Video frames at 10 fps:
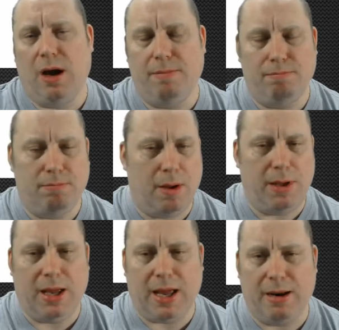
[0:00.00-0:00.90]

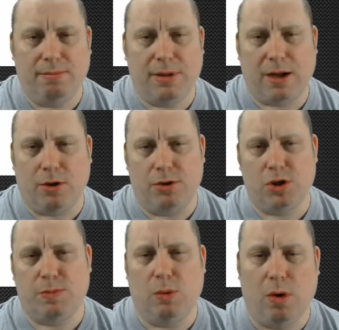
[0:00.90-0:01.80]
Maybe again, that could
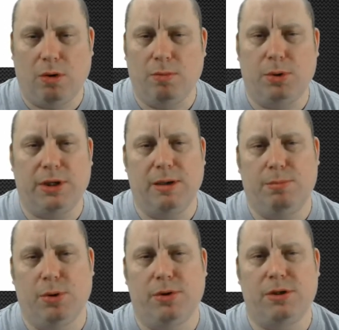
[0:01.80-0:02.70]
just be one, but the
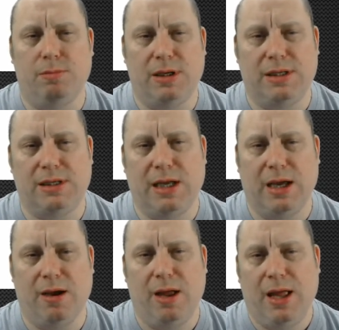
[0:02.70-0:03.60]
important bit is
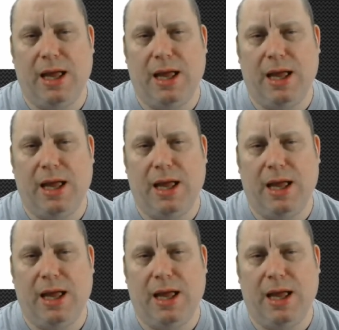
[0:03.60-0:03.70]
here,